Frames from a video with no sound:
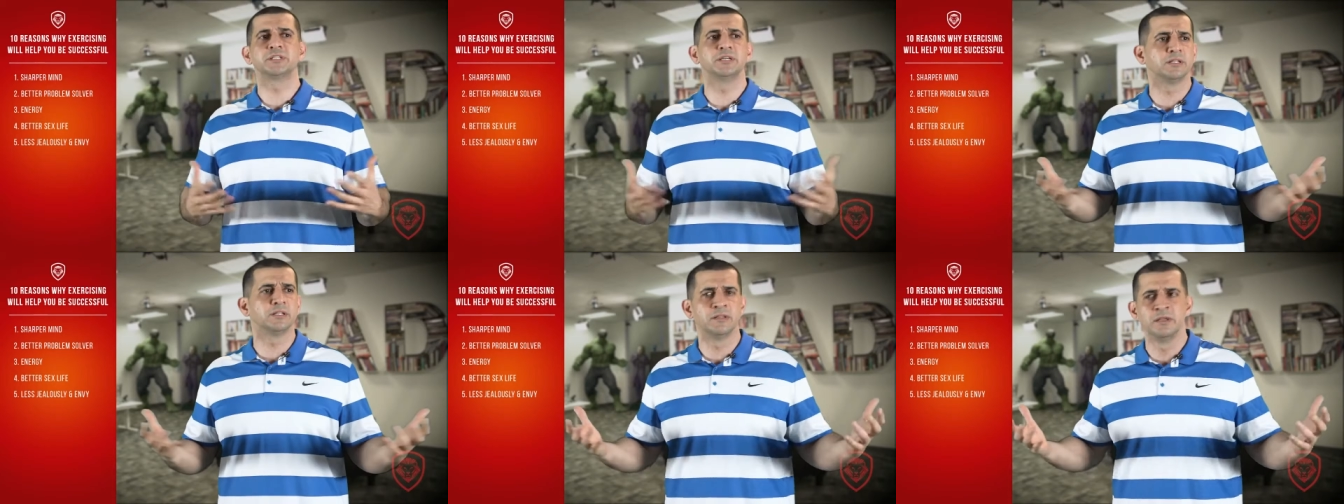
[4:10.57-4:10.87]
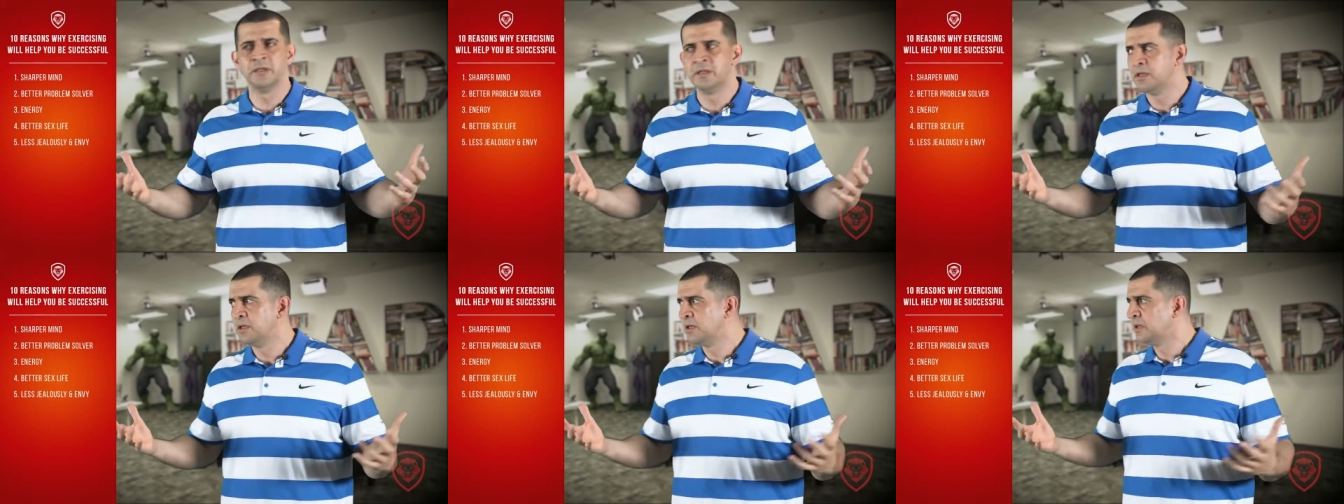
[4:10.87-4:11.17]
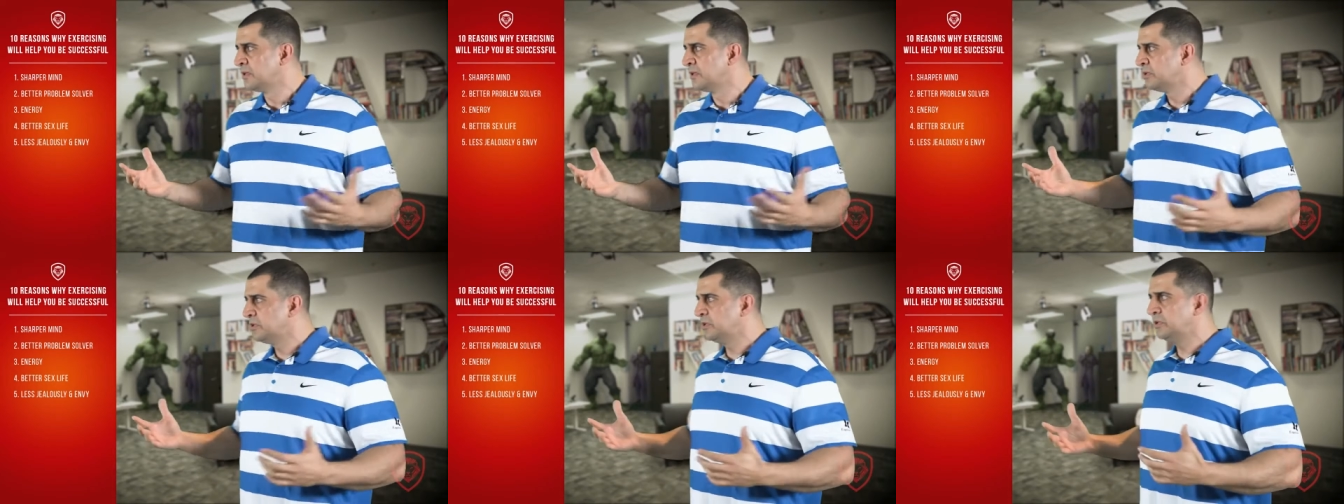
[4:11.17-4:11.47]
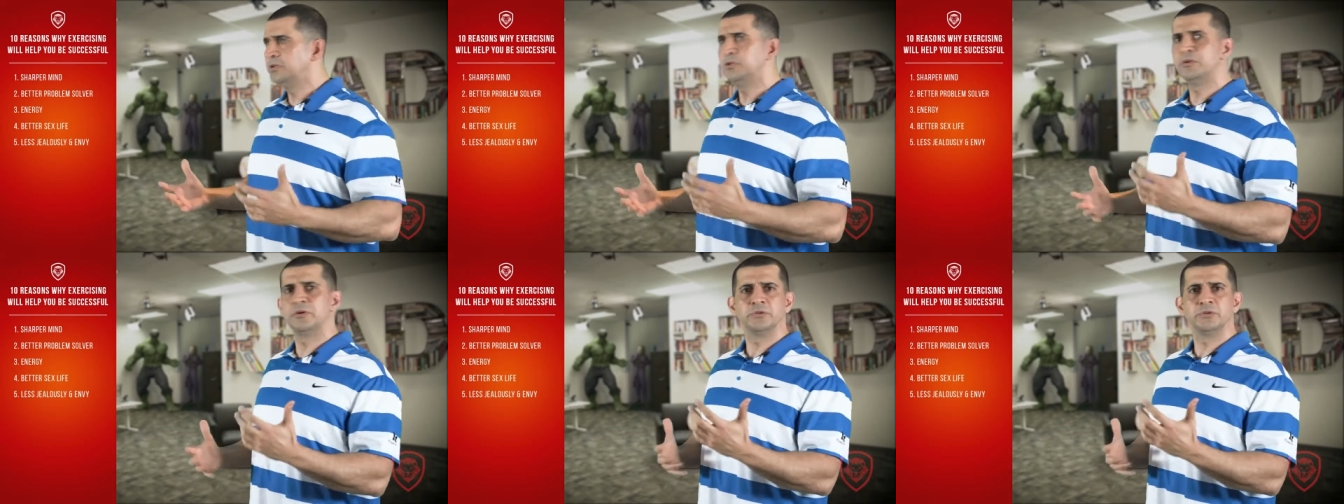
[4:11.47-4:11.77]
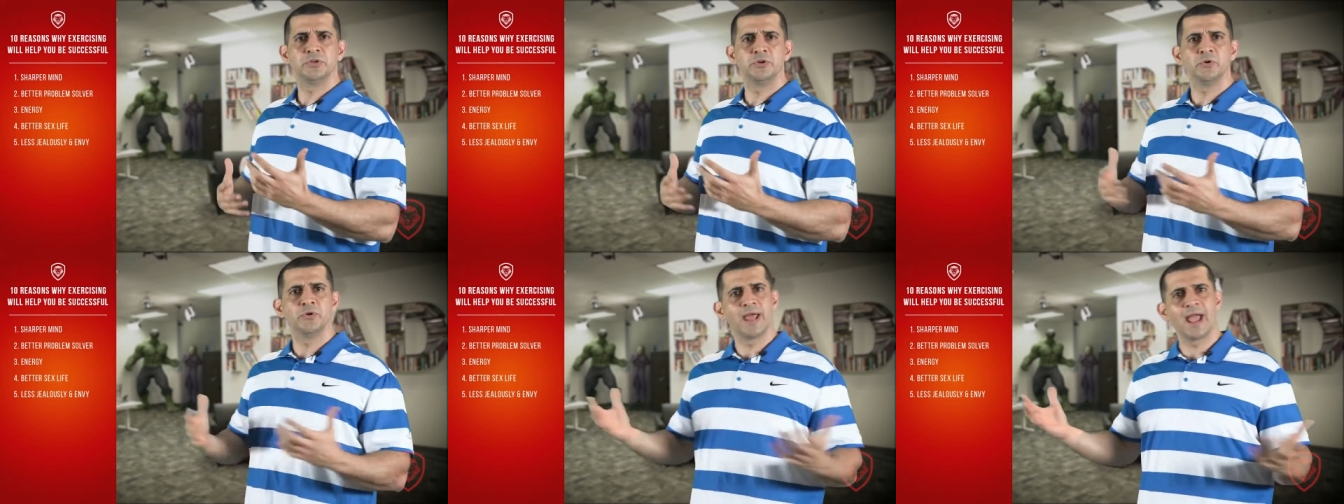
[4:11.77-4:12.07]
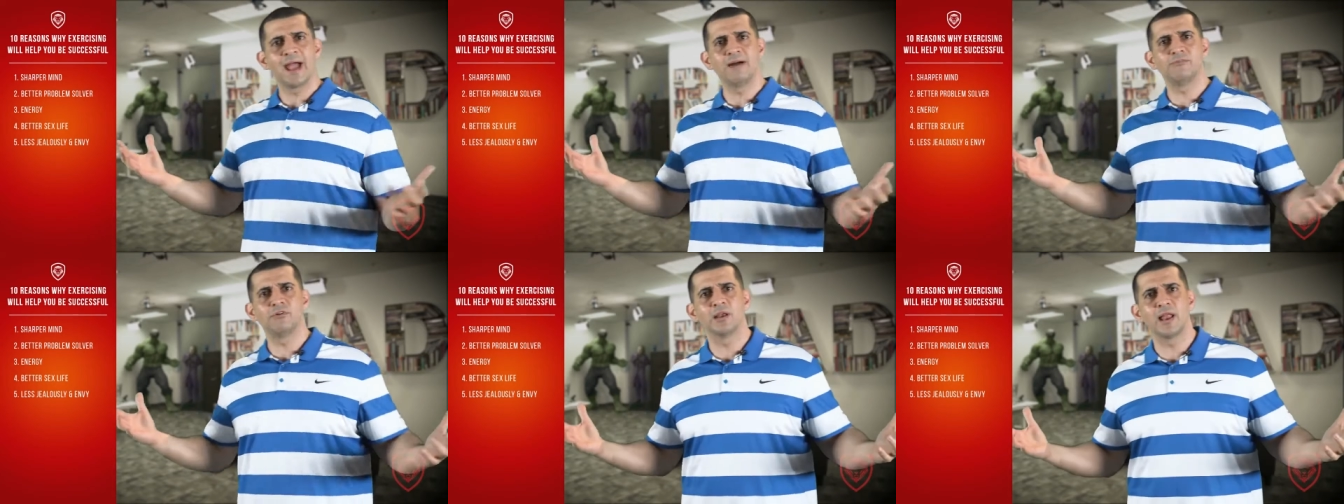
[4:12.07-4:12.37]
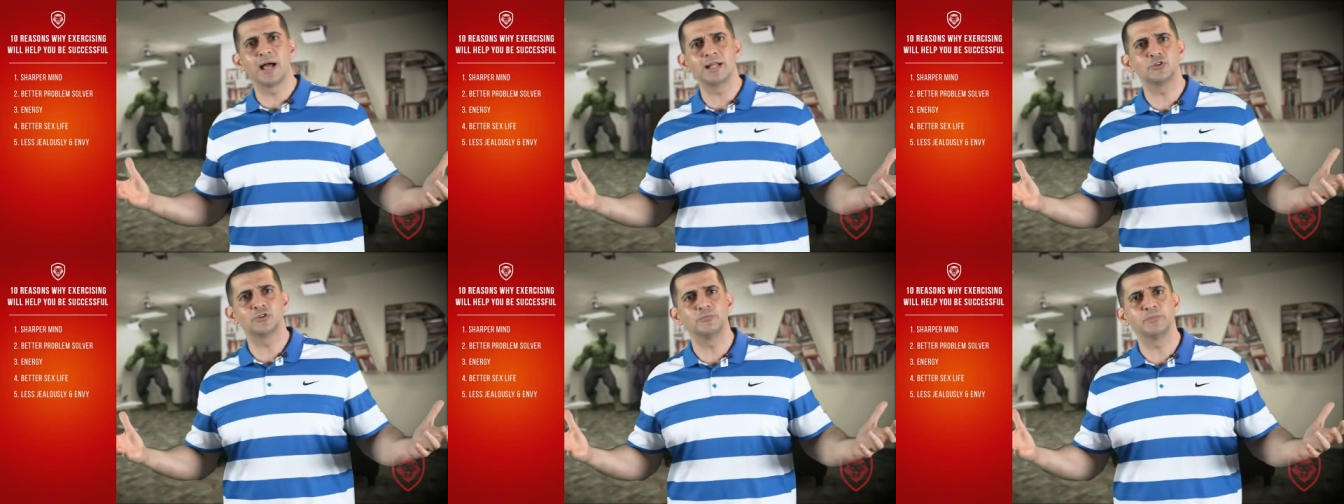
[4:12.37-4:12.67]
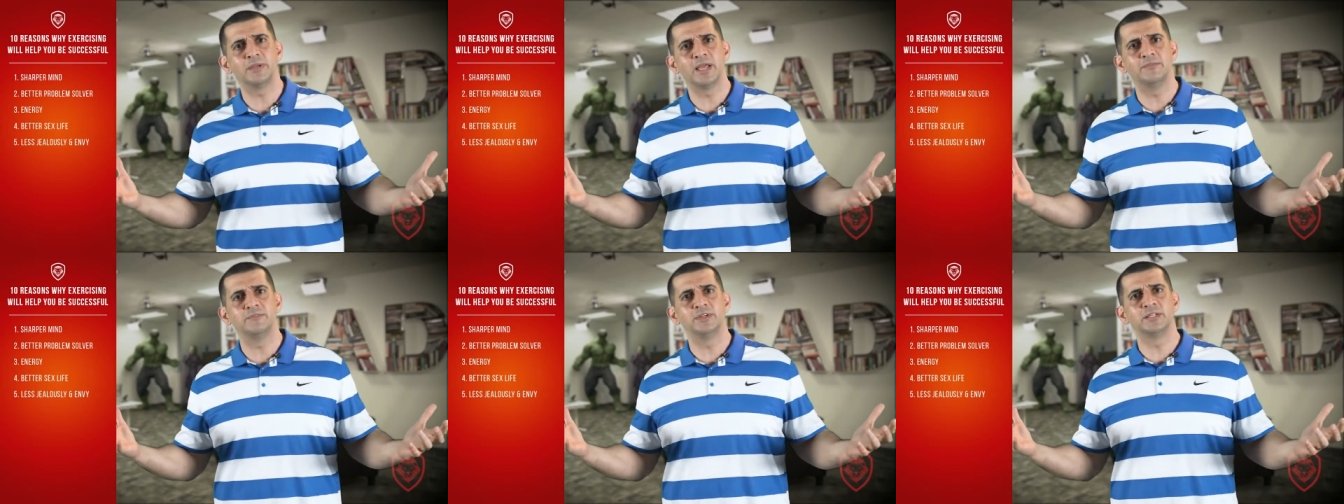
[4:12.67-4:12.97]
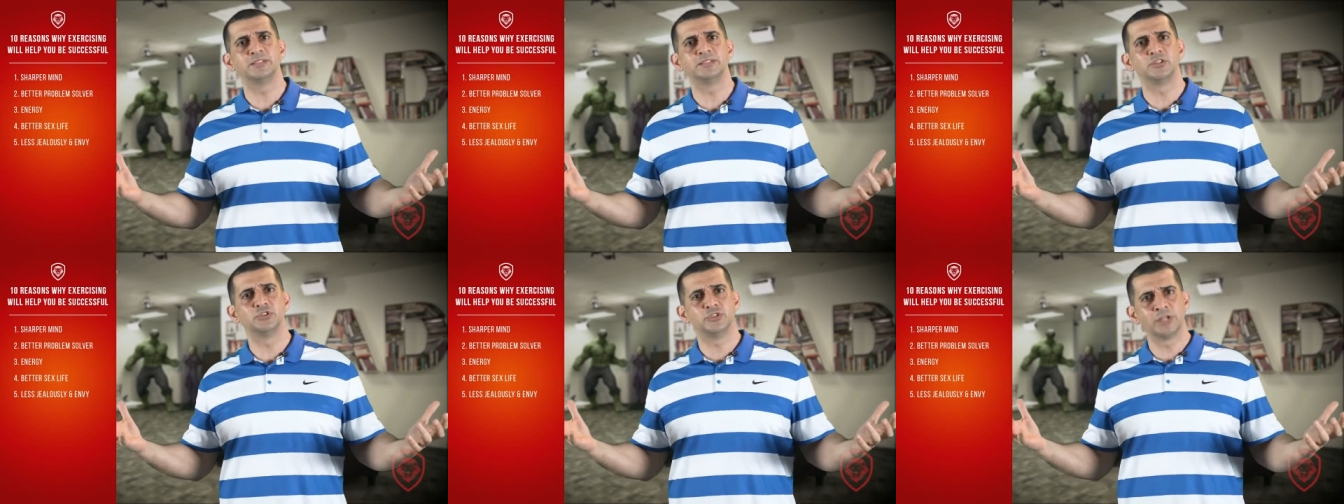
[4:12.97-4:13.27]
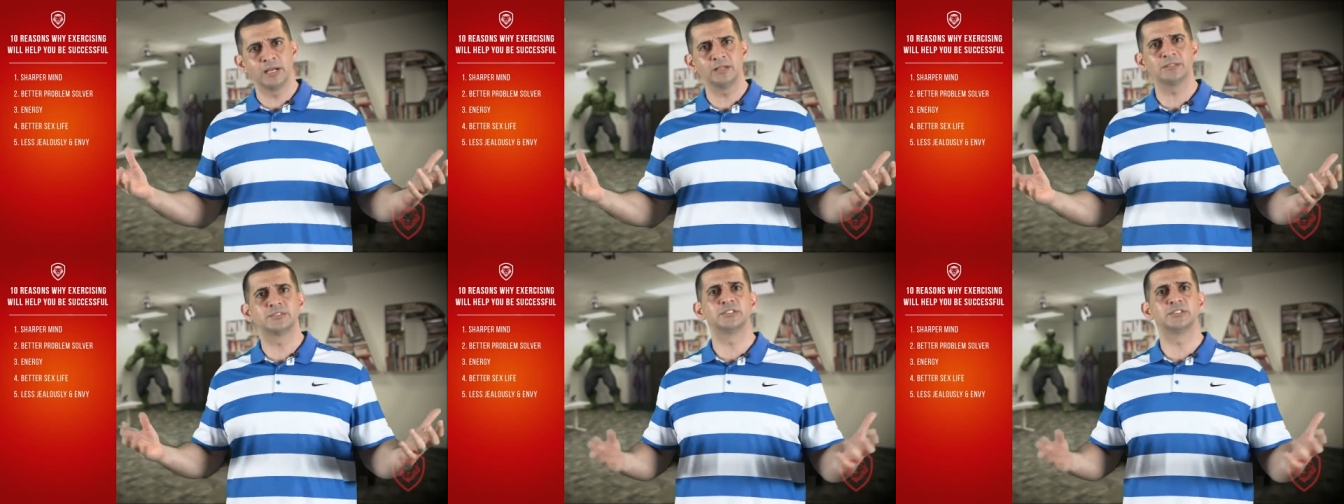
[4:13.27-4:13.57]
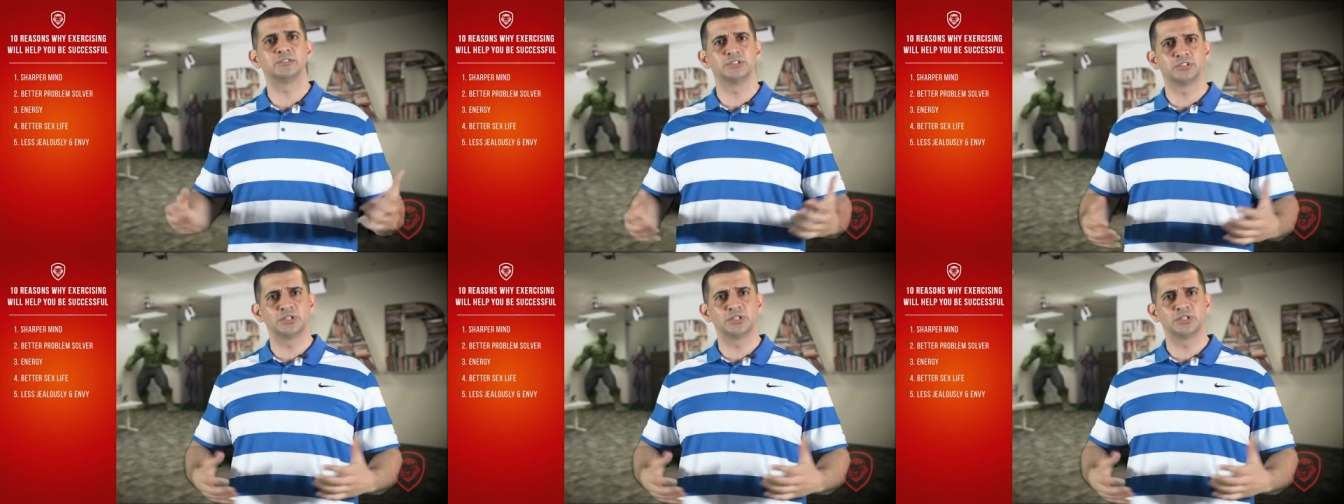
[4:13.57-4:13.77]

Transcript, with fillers: is good, you don't, you don't have a lot to be envious and jealous,